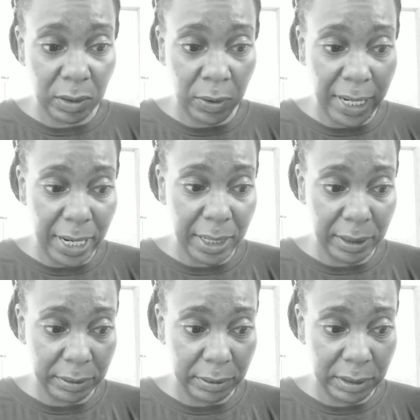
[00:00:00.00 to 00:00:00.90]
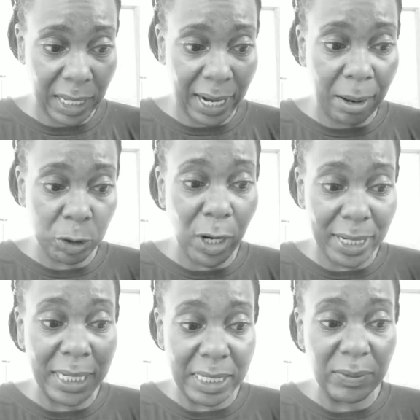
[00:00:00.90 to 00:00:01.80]
Okay, like I'm trying
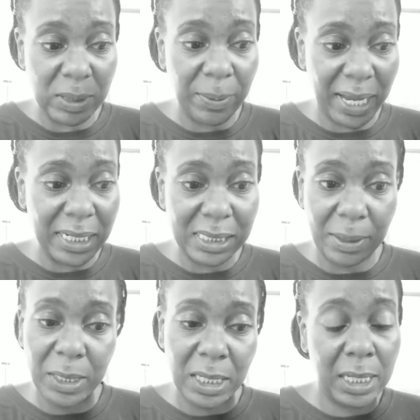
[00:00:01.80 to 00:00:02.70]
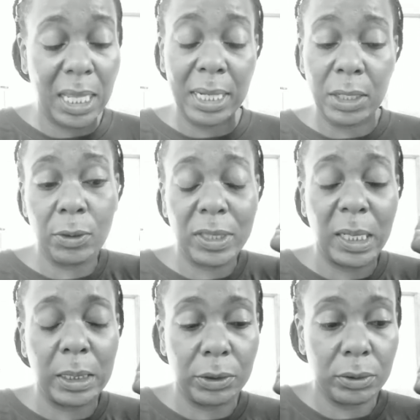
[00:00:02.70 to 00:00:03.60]
to give somebody something. They're like, no,
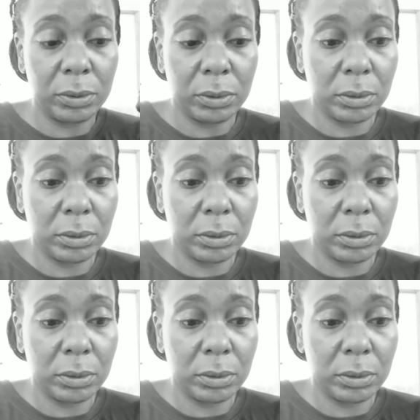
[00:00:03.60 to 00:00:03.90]
thank you.